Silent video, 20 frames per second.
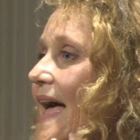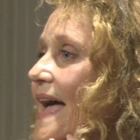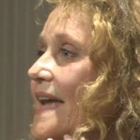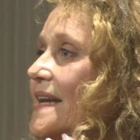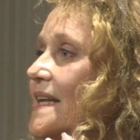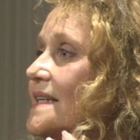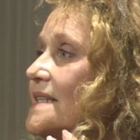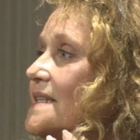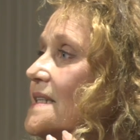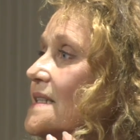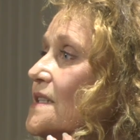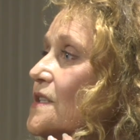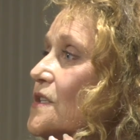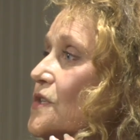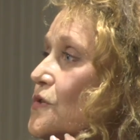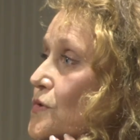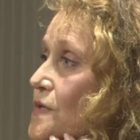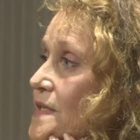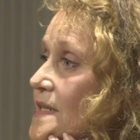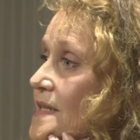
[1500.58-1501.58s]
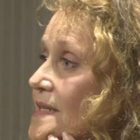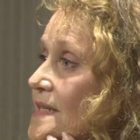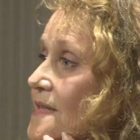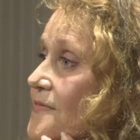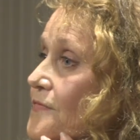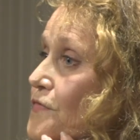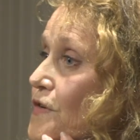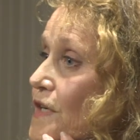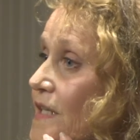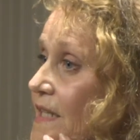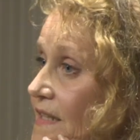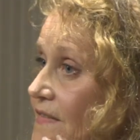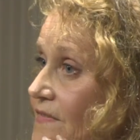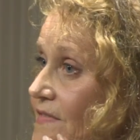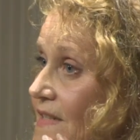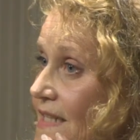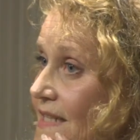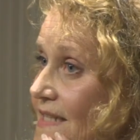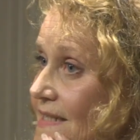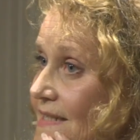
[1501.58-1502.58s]
And it uses
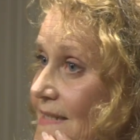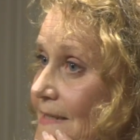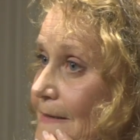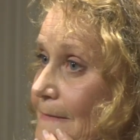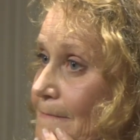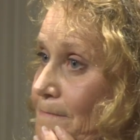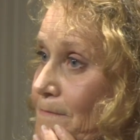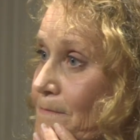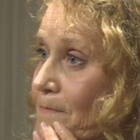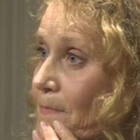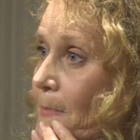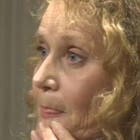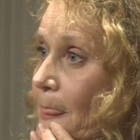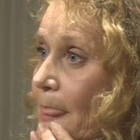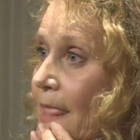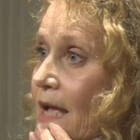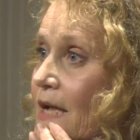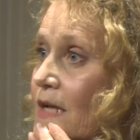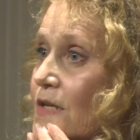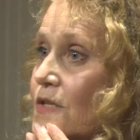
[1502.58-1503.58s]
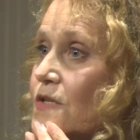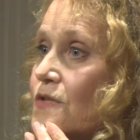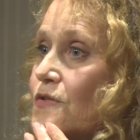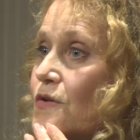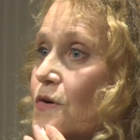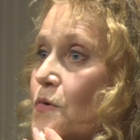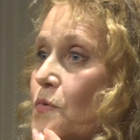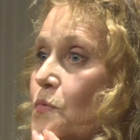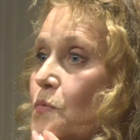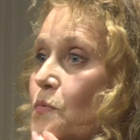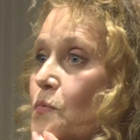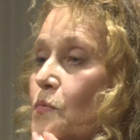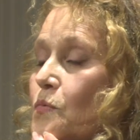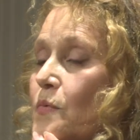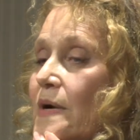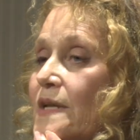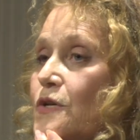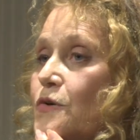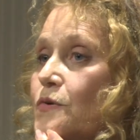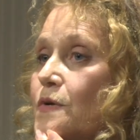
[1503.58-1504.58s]
forgiveness. So
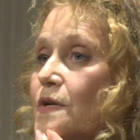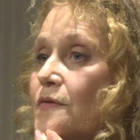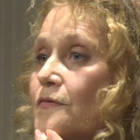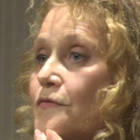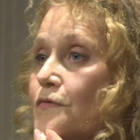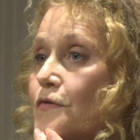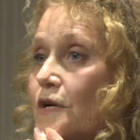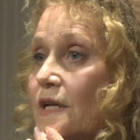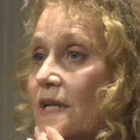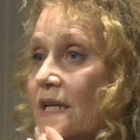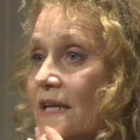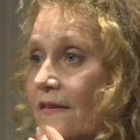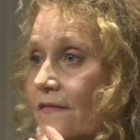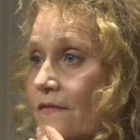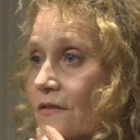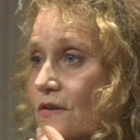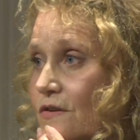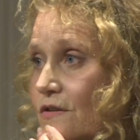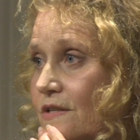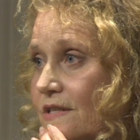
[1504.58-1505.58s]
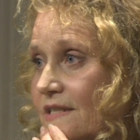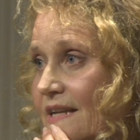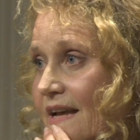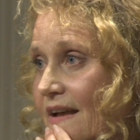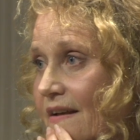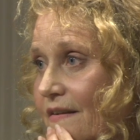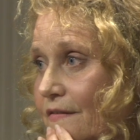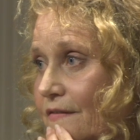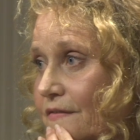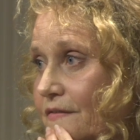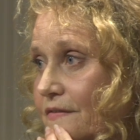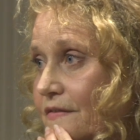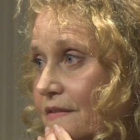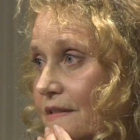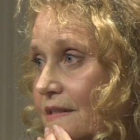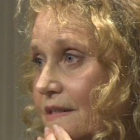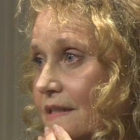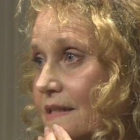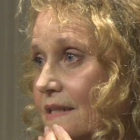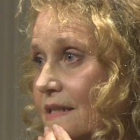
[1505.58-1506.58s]
when you can forgive yourself
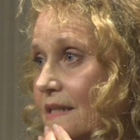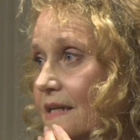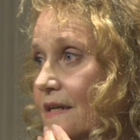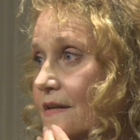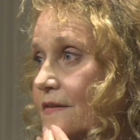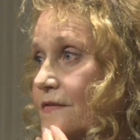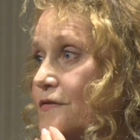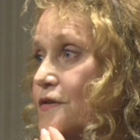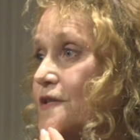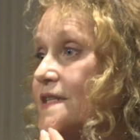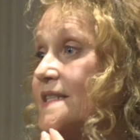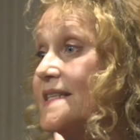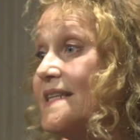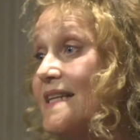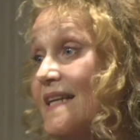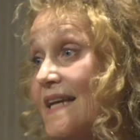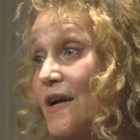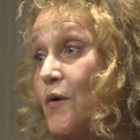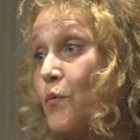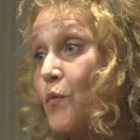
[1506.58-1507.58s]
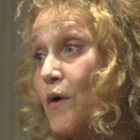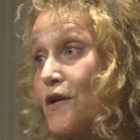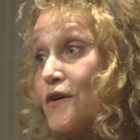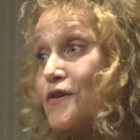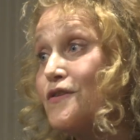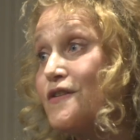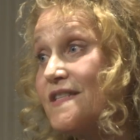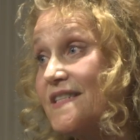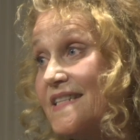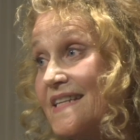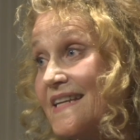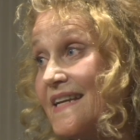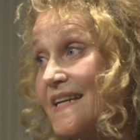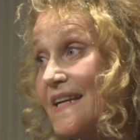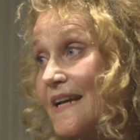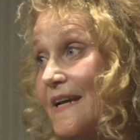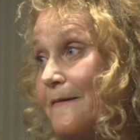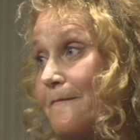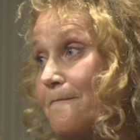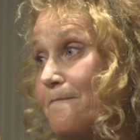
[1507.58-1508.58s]
for seeing what you're
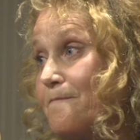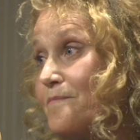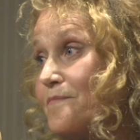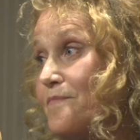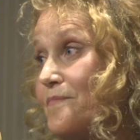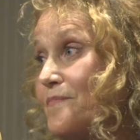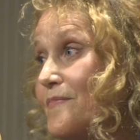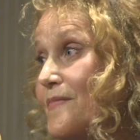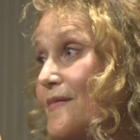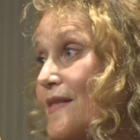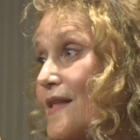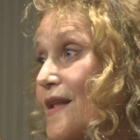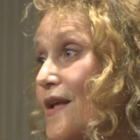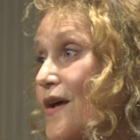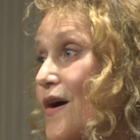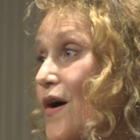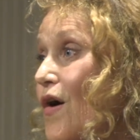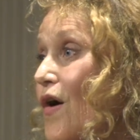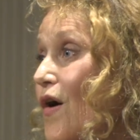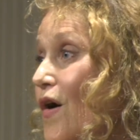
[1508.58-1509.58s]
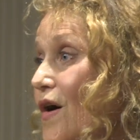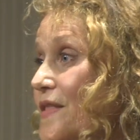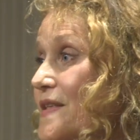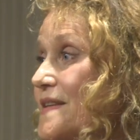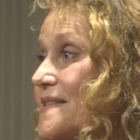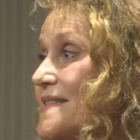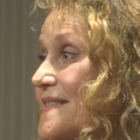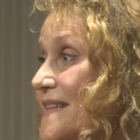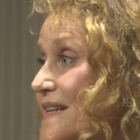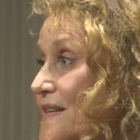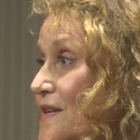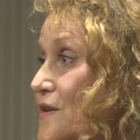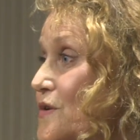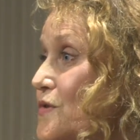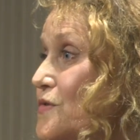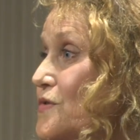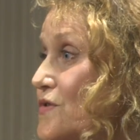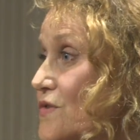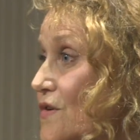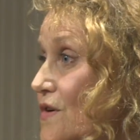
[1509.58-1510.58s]
seeing, all of a sudden
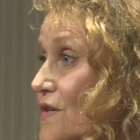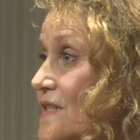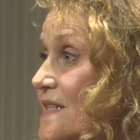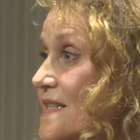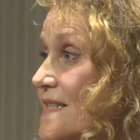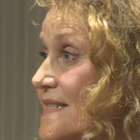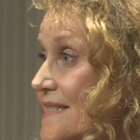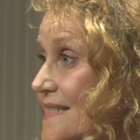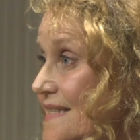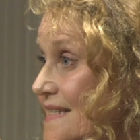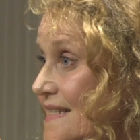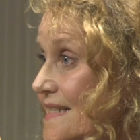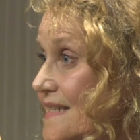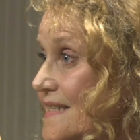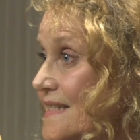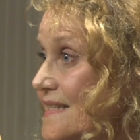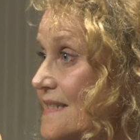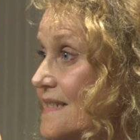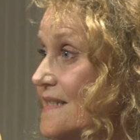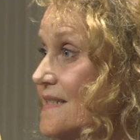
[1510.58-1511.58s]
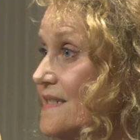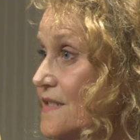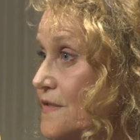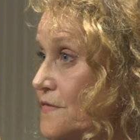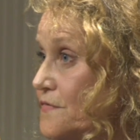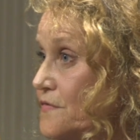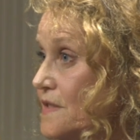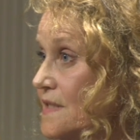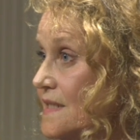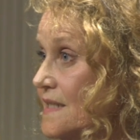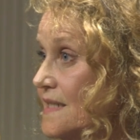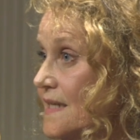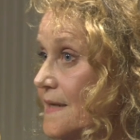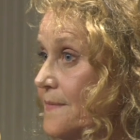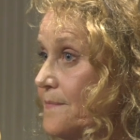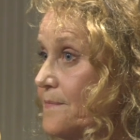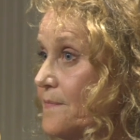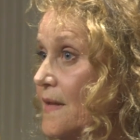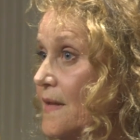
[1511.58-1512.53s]
you start to see differently.